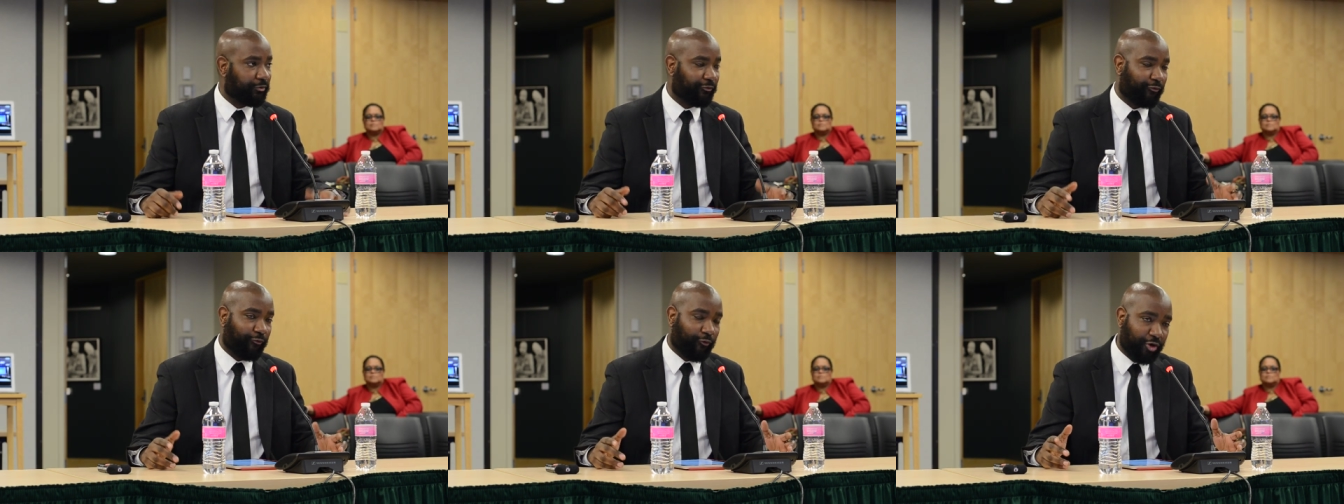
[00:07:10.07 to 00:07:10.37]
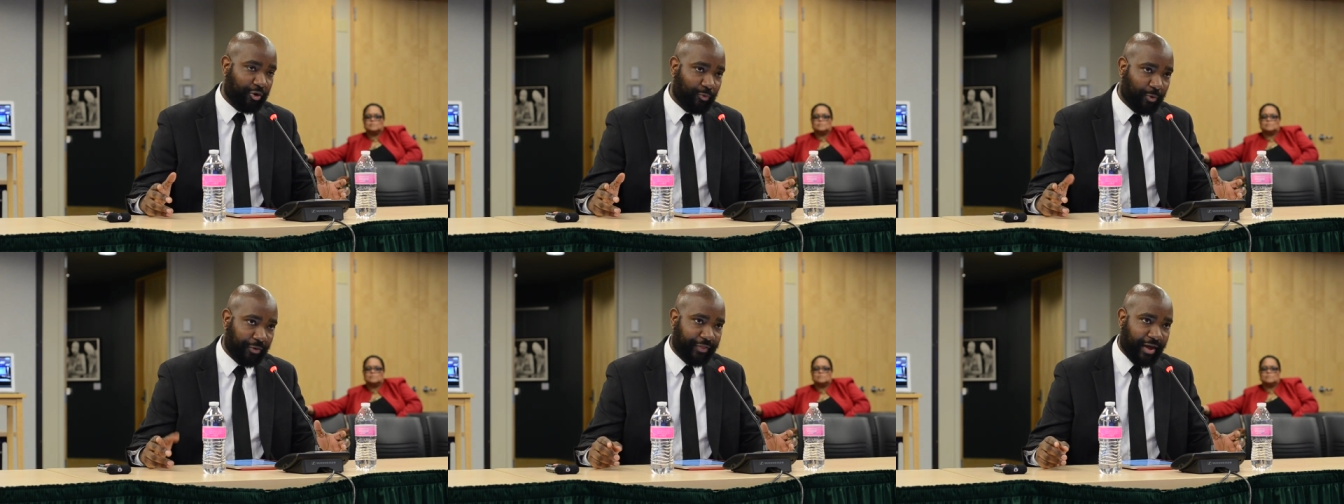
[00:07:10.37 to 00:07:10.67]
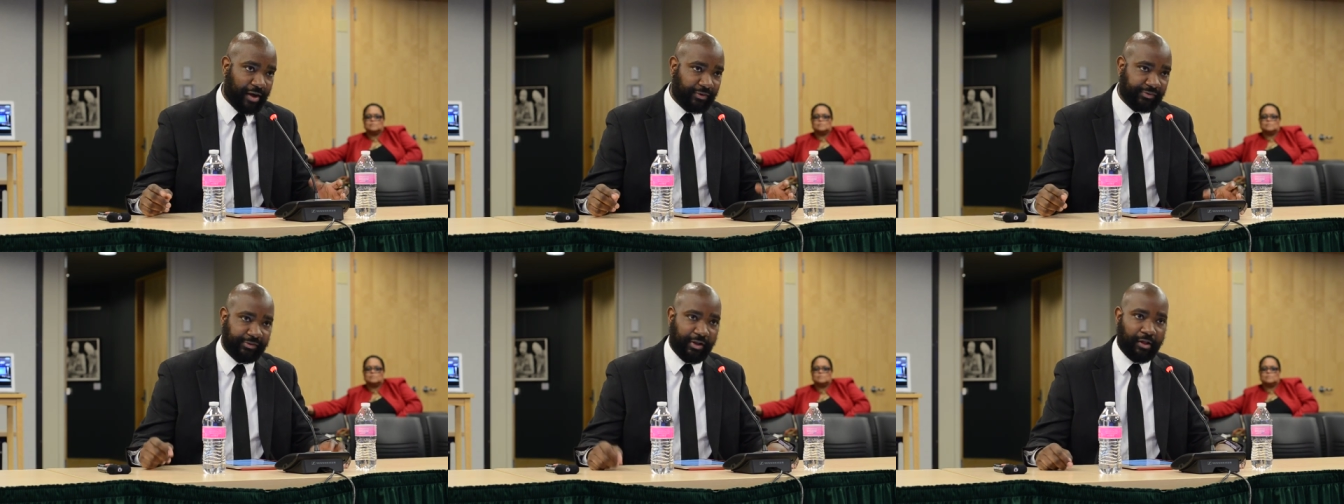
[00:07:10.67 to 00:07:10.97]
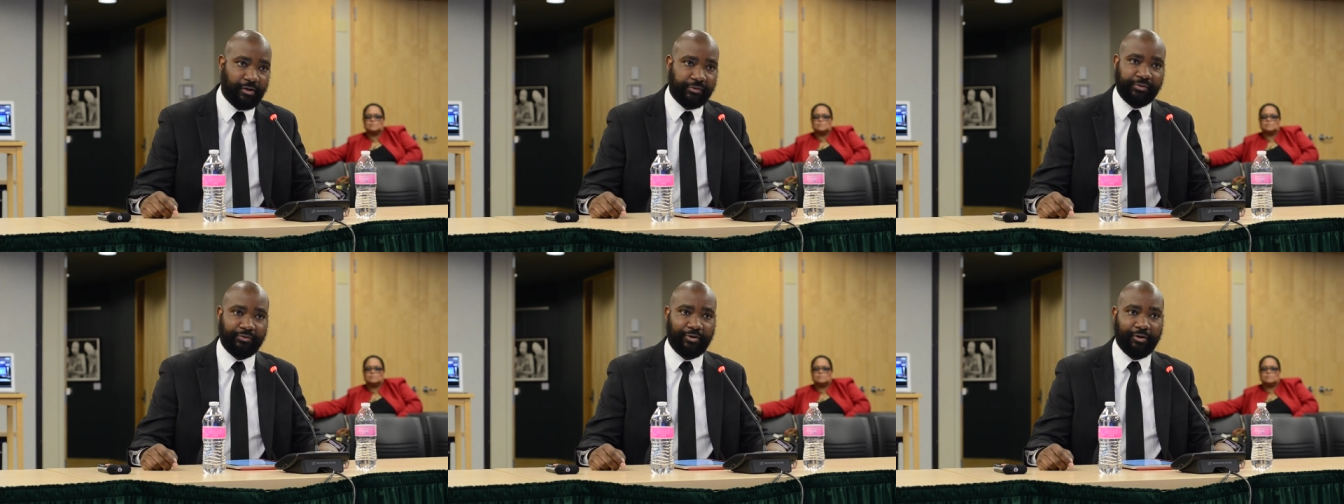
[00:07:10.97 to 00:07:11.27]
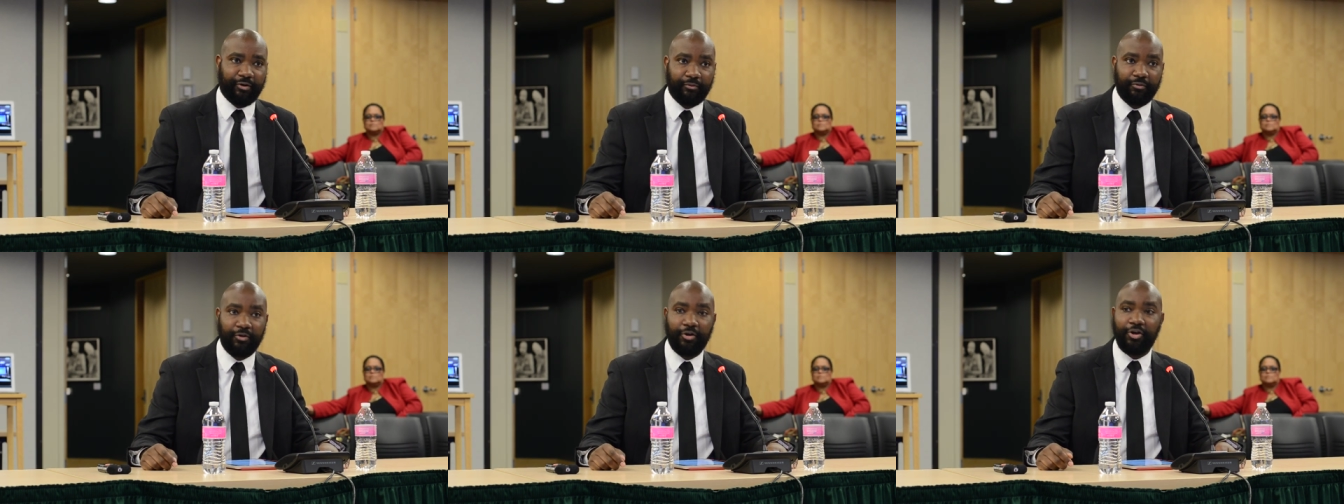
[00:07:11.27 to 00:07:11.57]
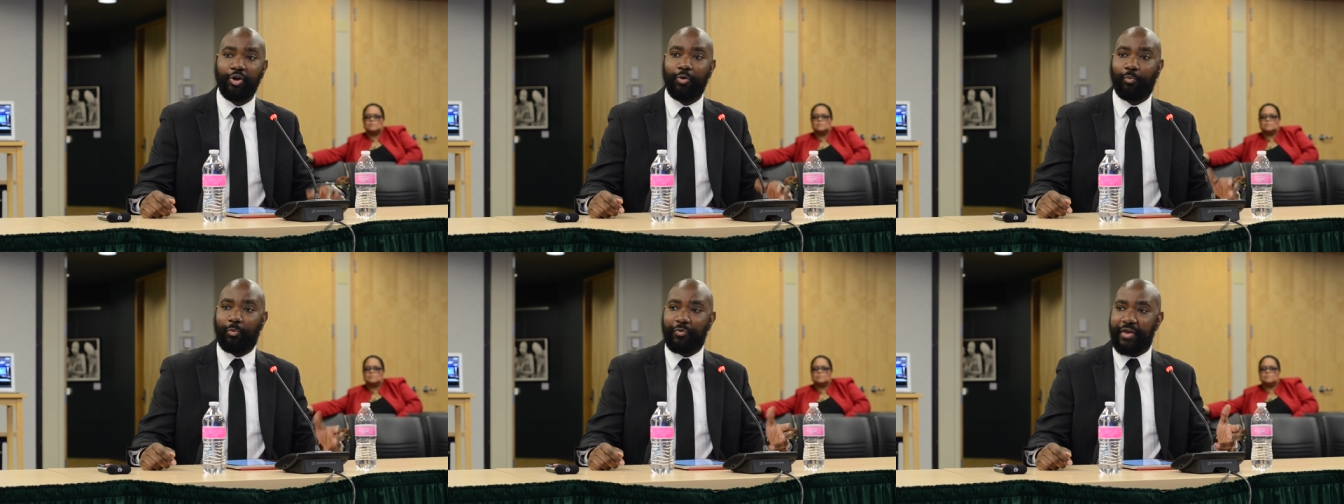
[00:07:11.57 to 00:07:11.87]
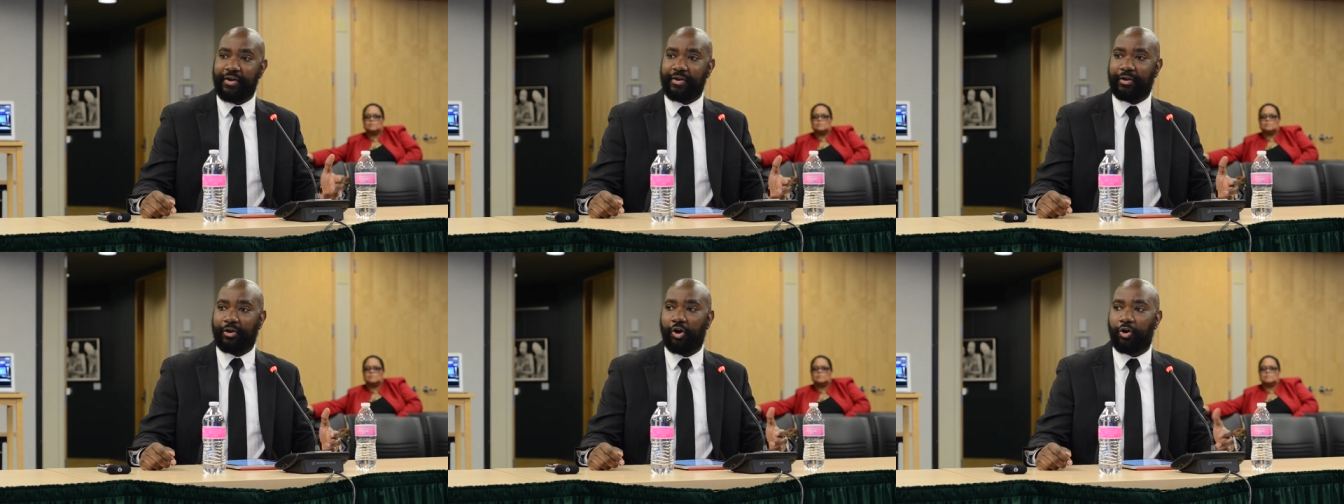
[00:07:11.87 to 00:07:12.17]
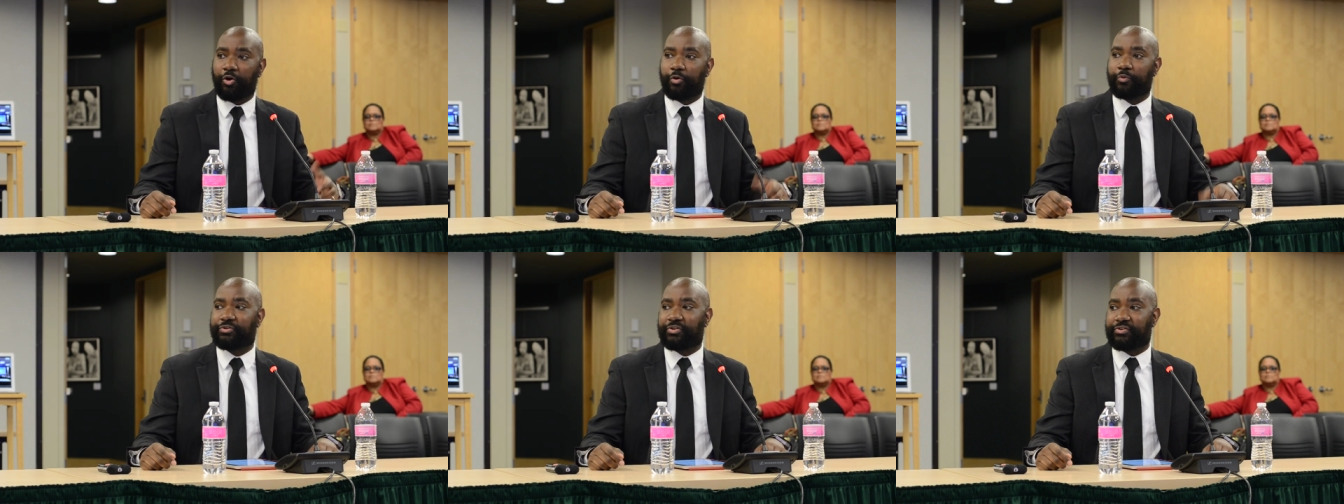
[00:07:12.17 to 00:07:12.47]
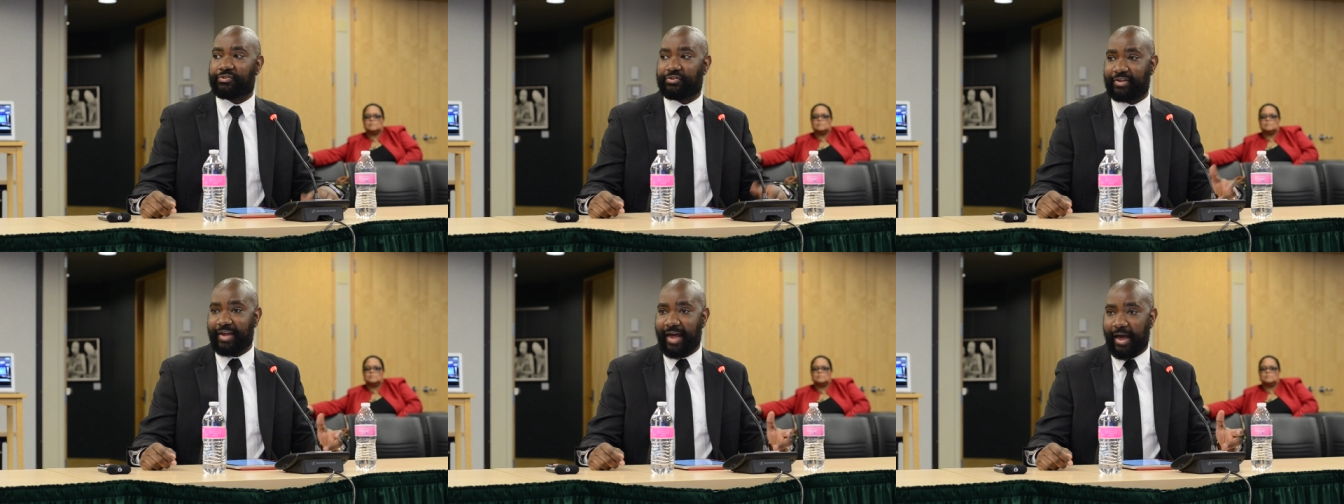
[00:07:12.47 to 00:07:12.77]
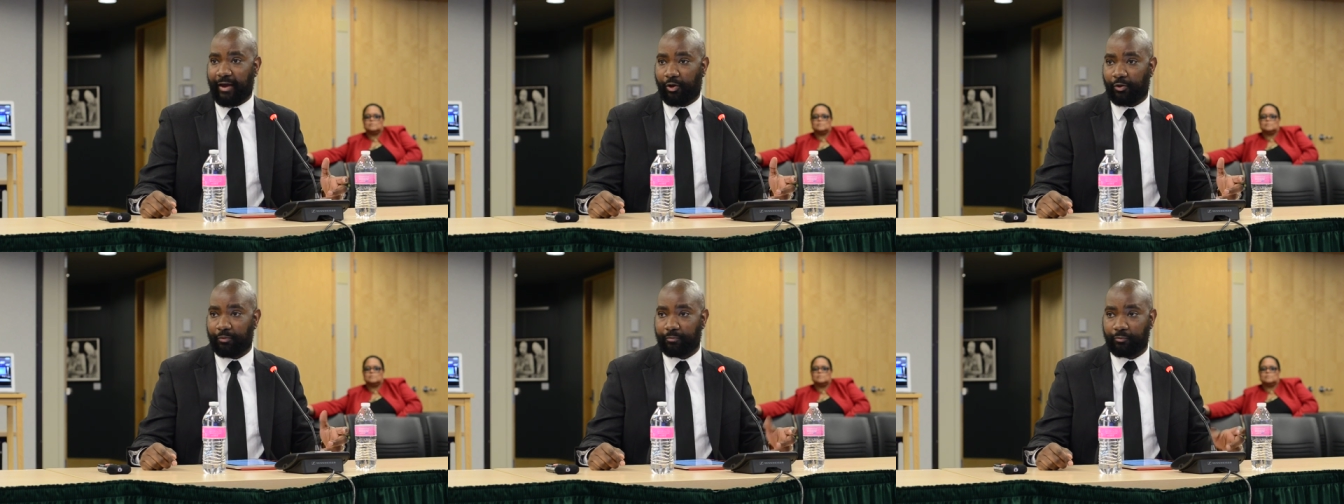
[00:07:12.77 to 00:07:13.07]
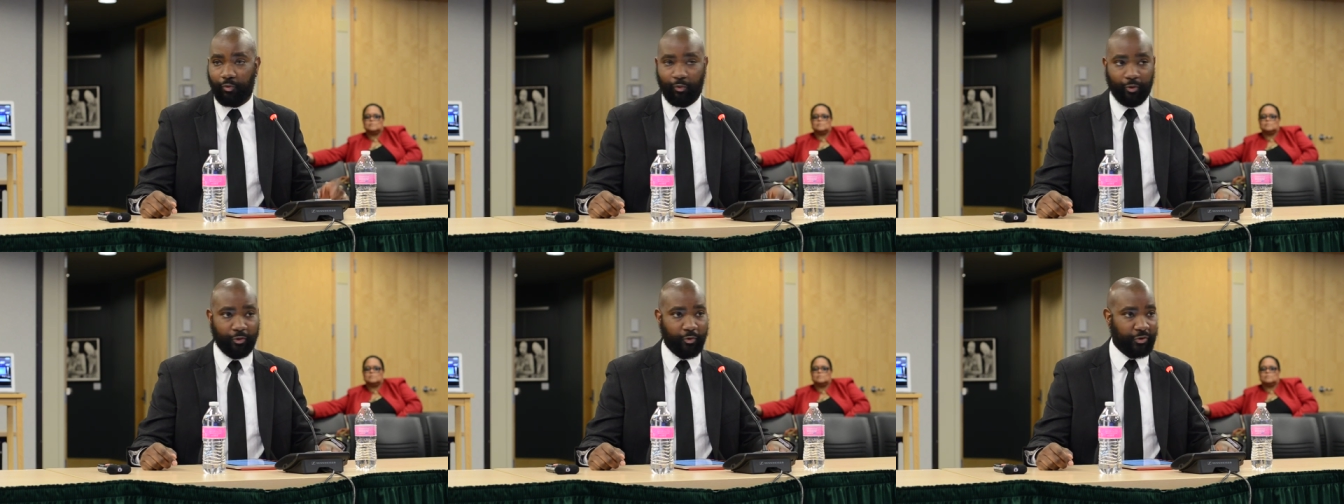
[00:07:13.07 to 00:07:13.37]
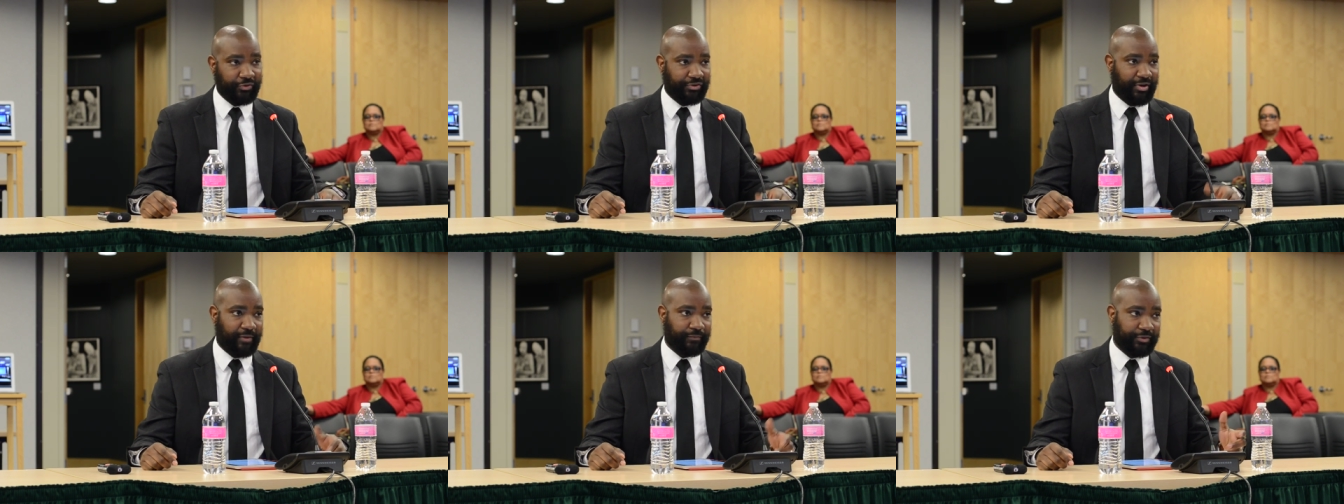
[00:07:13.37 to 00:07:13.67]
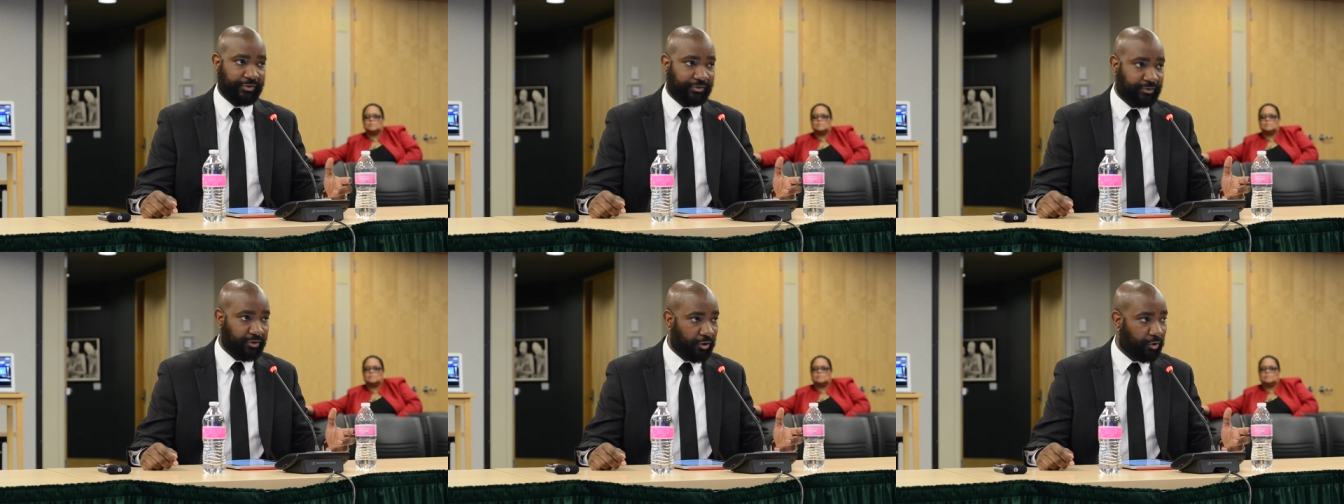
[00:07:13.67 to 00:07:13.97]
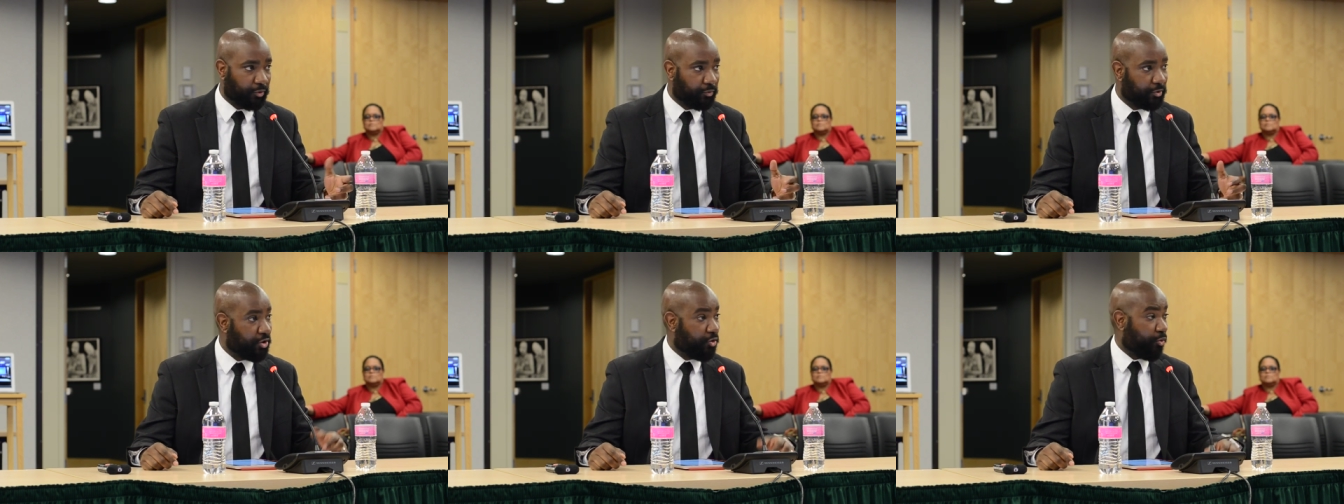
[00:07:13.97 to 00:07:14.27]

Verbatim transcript: $41,000 a year, when they can go to Seattle or go to San Francisco